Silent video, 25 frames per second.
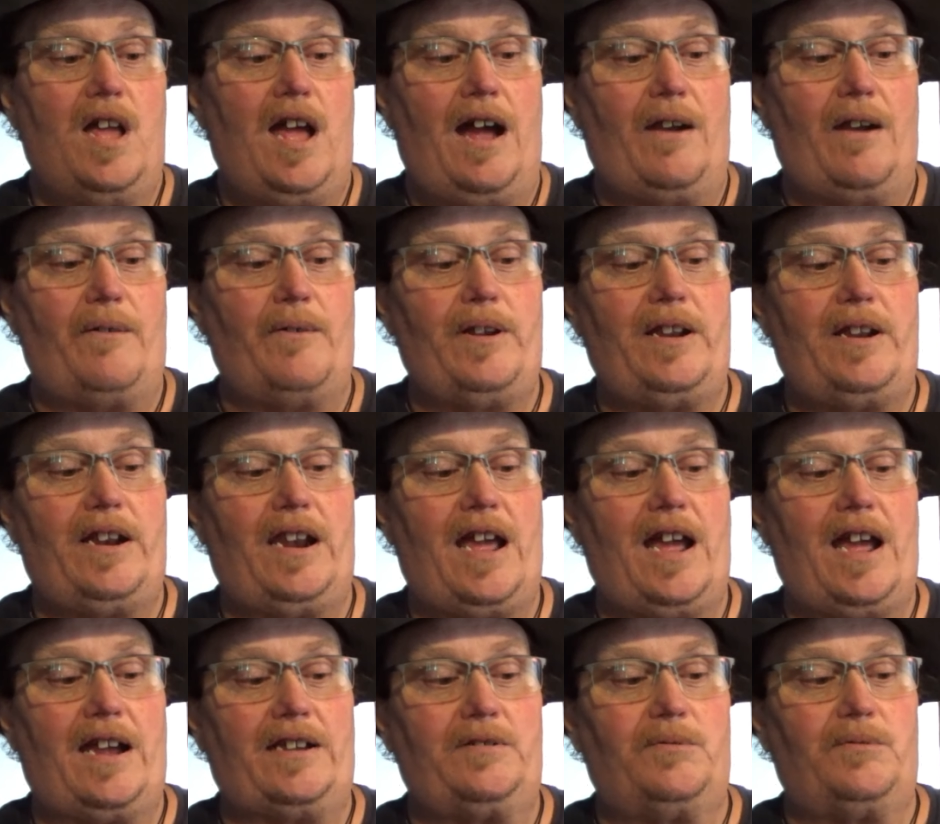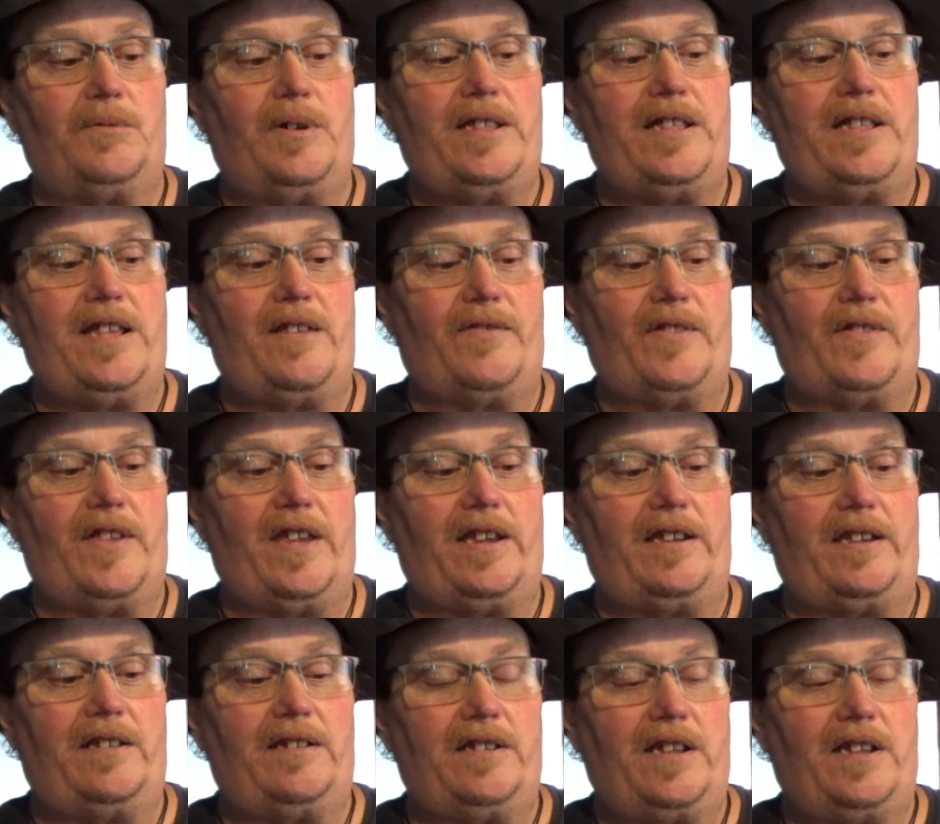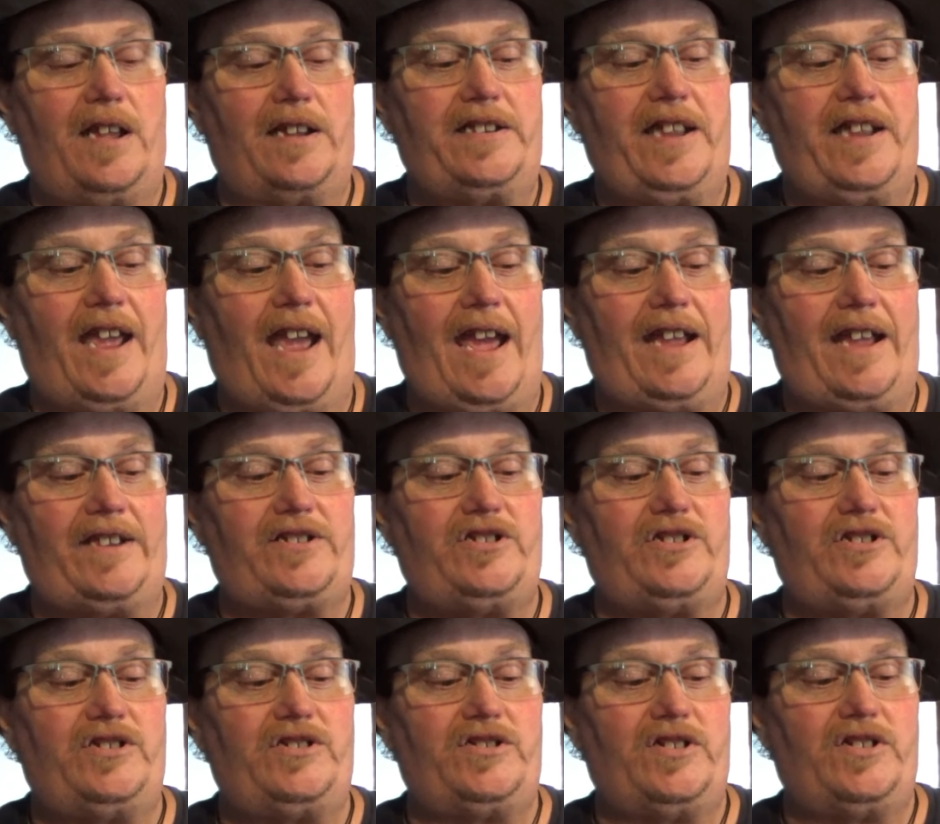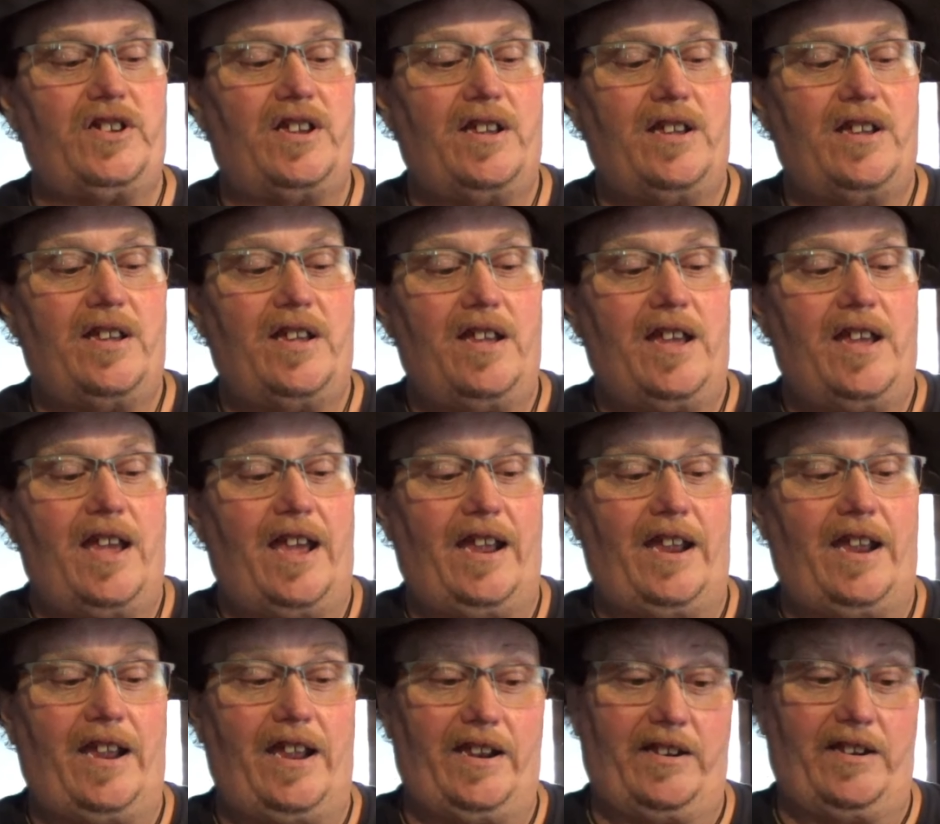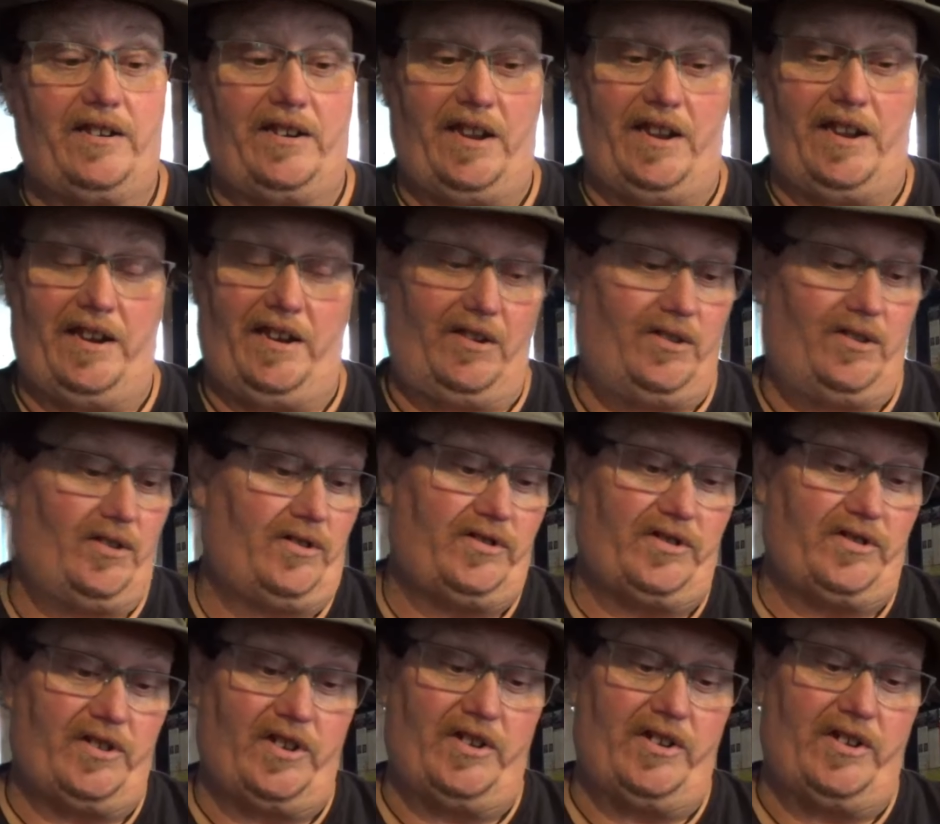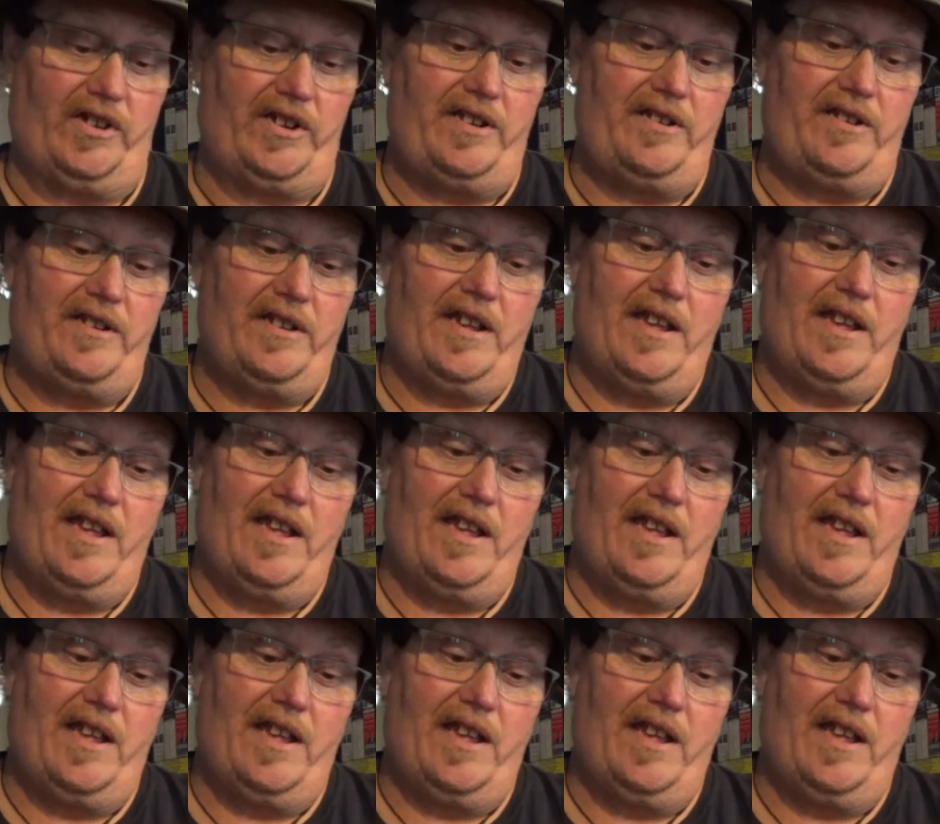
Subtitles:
I really like the way that thing attaches. It looks good.